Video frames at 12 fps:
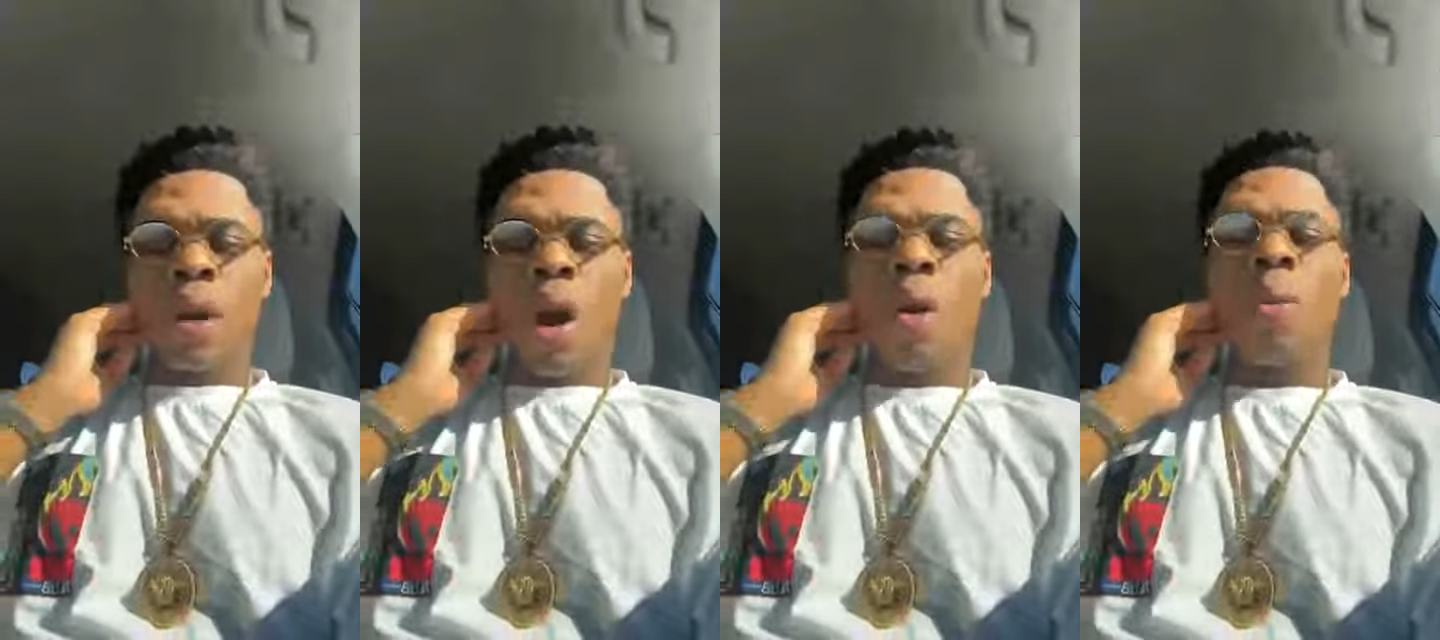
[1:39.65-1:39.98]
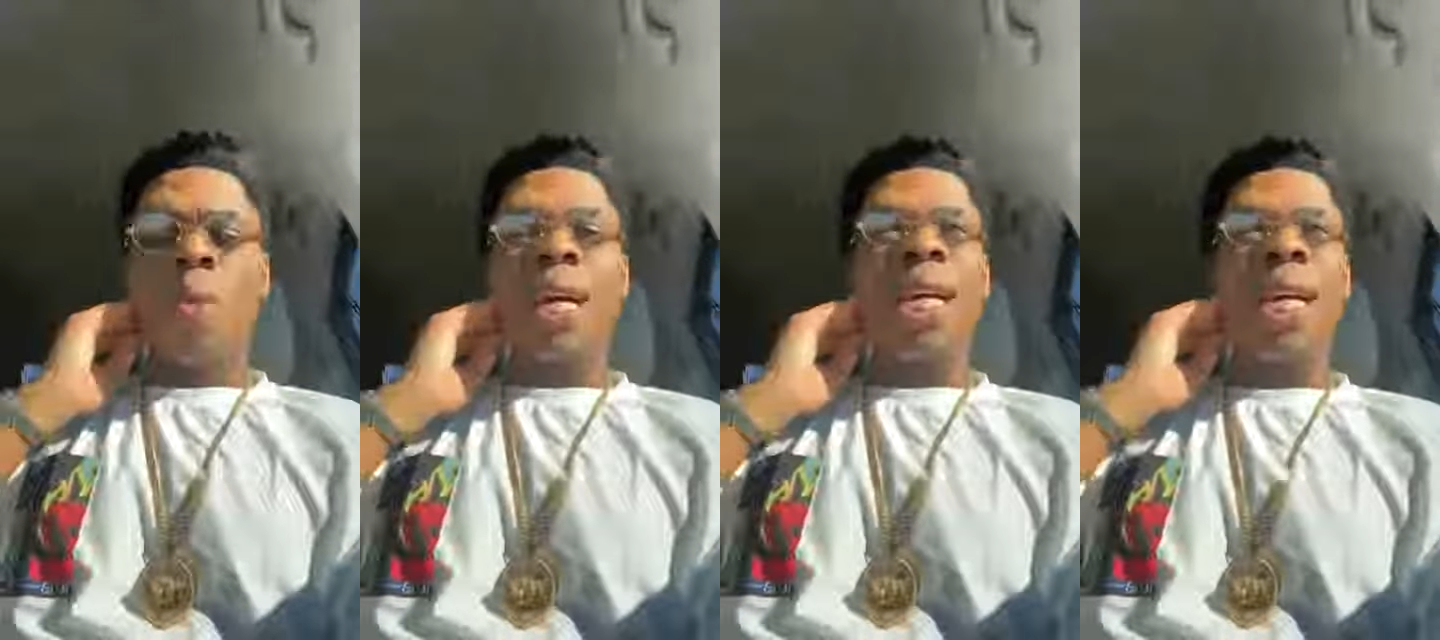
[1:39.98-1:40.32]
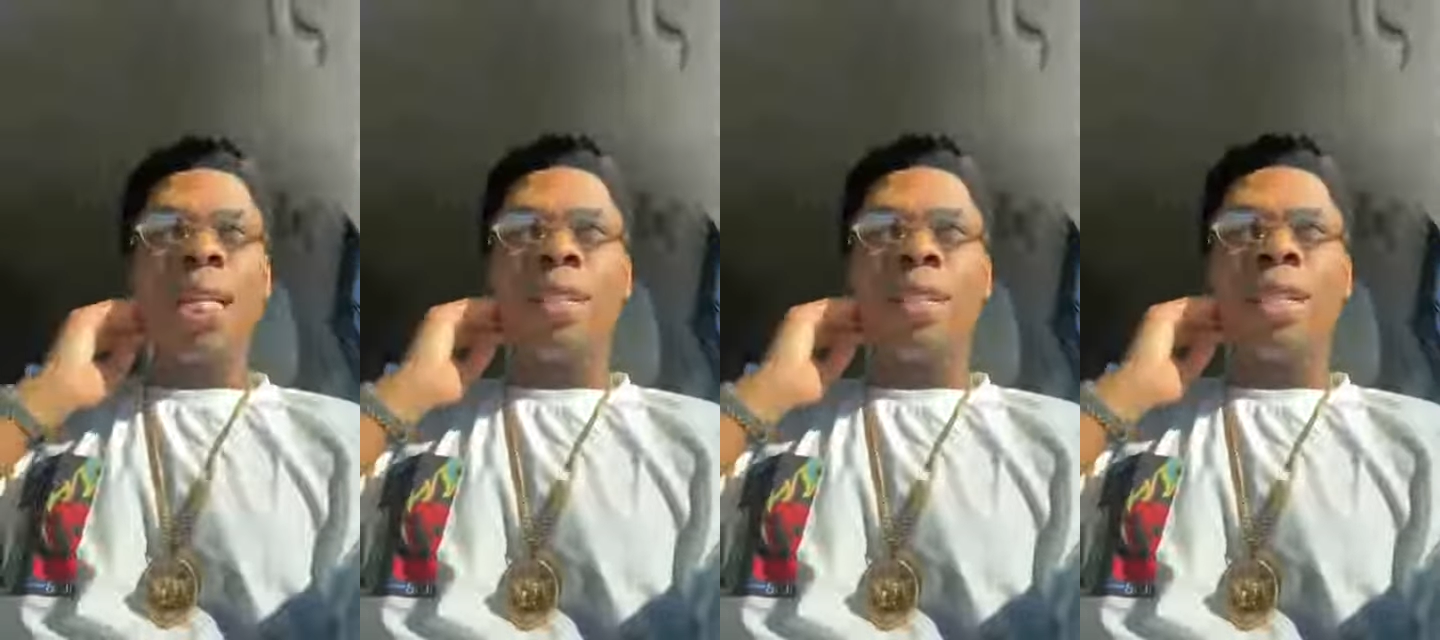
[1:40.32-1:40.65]
on what
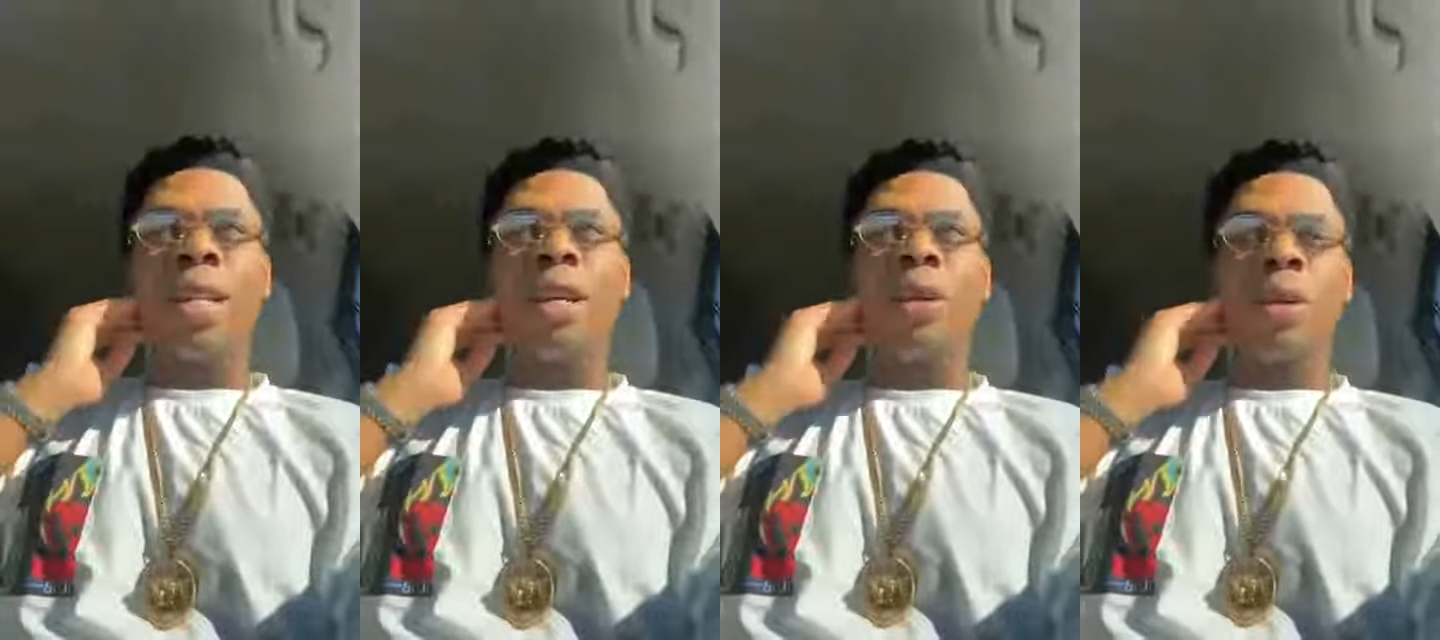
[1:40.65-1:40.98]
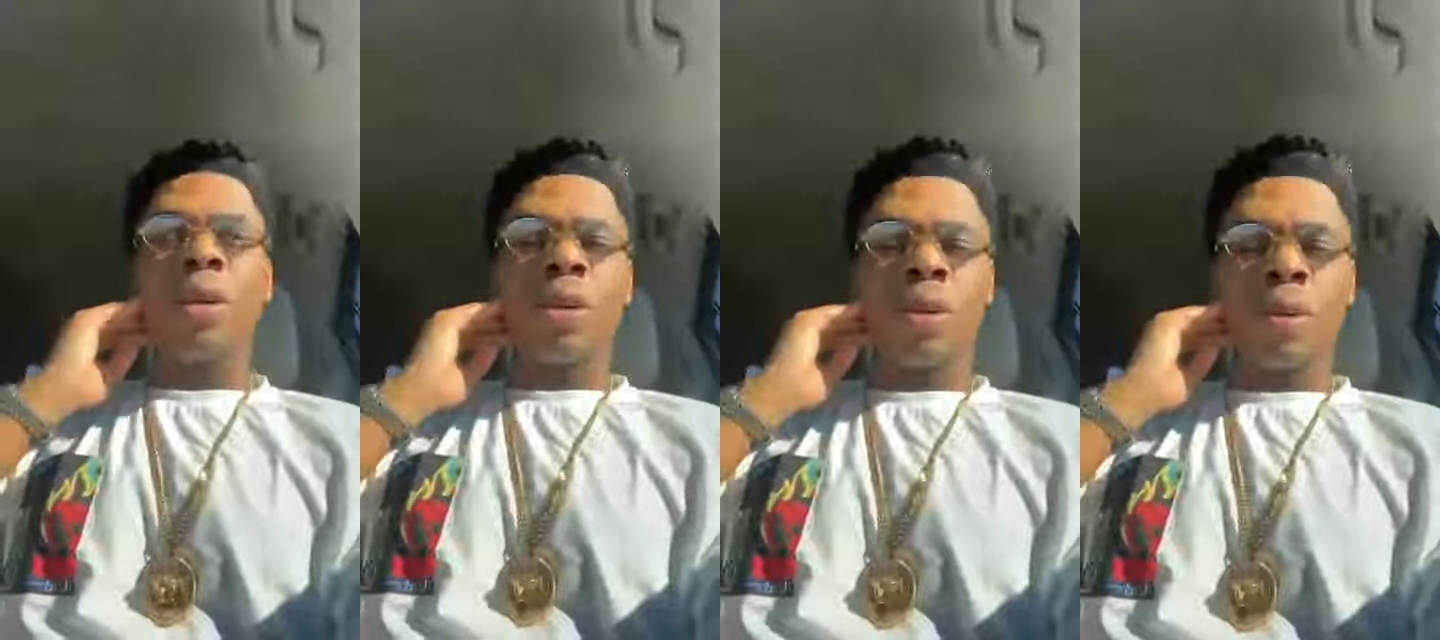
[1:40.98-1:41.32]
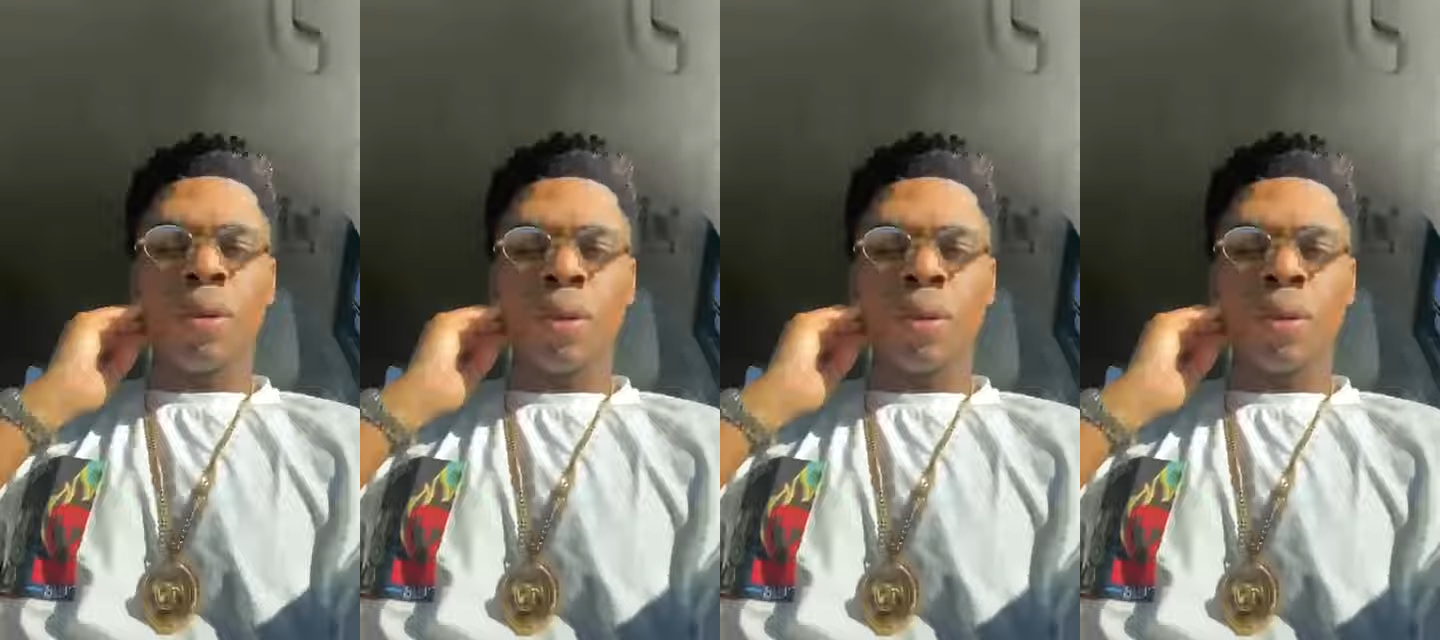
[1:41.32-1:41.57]
he's telling you to do.